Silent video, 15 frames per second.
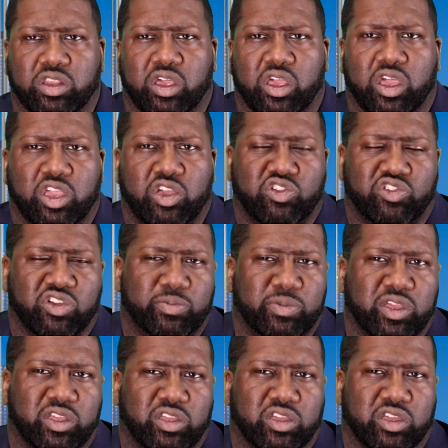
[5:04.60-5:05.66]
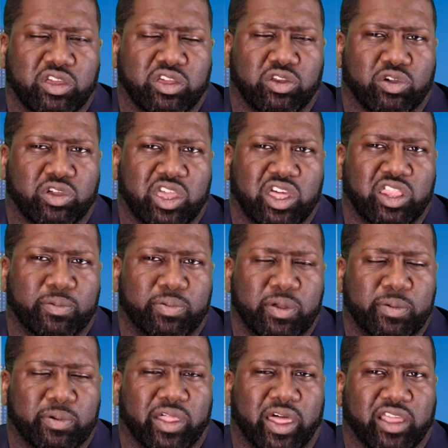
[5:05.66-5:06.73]
and you shouldn't be, you know, killing
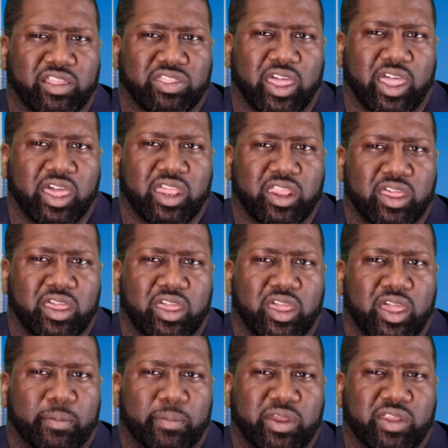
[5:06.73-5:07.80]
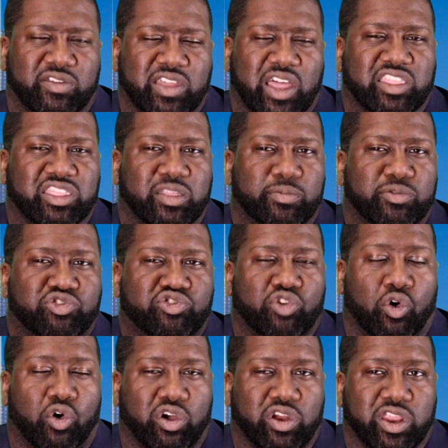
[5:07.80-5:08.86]
people like that. but it's not the
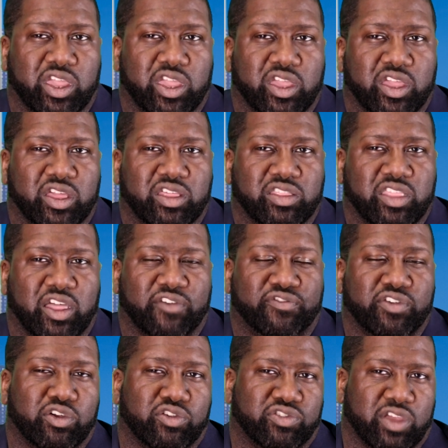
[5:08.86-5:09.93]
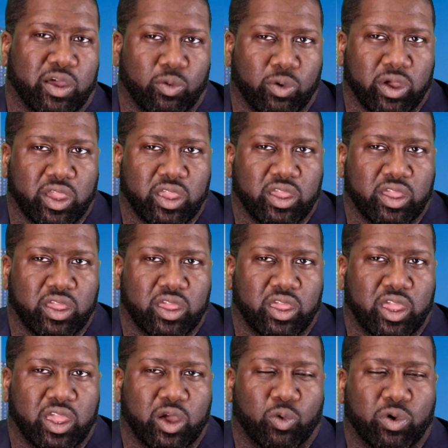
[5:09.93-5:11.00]
majority that feels that way.
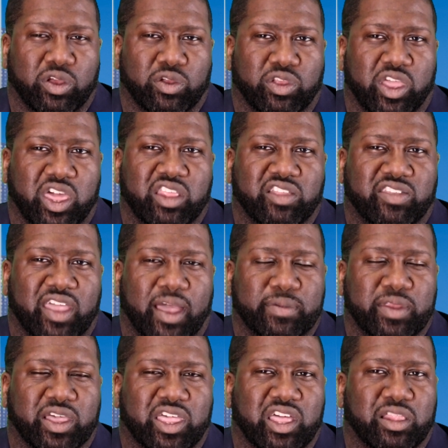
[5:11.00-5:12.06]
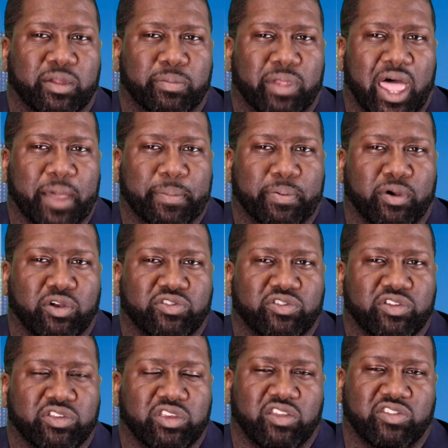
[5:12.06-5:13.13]
When anytime they kill a black
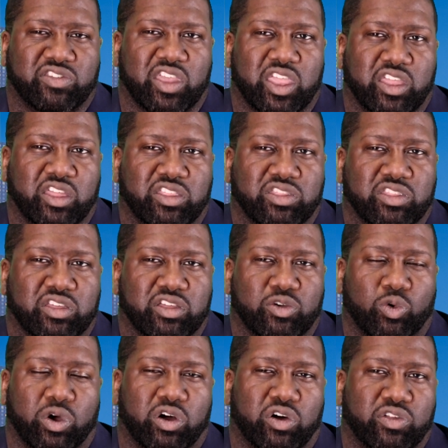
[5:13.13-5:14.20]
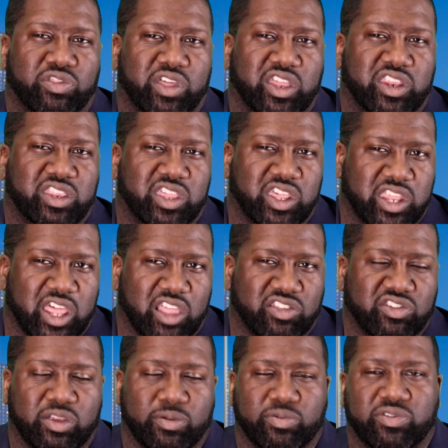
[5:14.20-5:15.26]
person, they say, well, they did
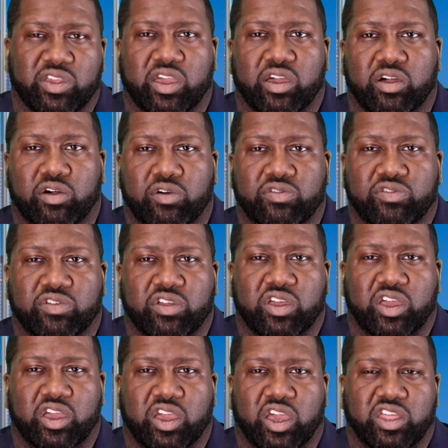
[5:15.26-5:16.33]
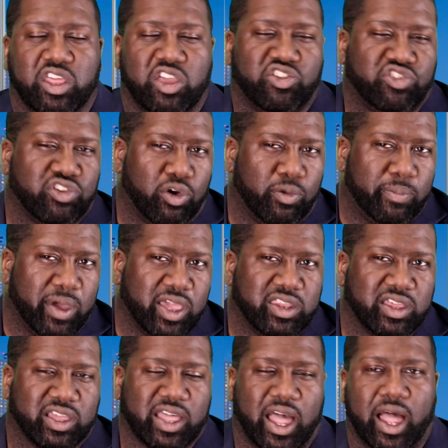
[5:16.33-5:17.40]
that to themselves. They should
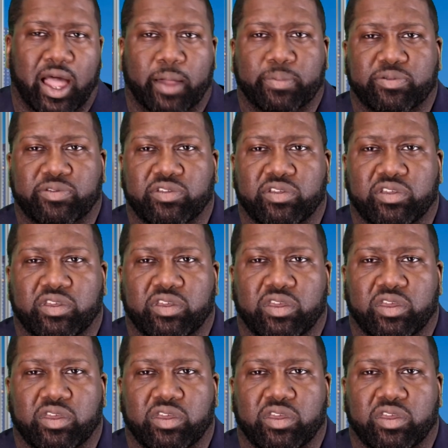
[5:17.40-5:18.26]
obey the cops.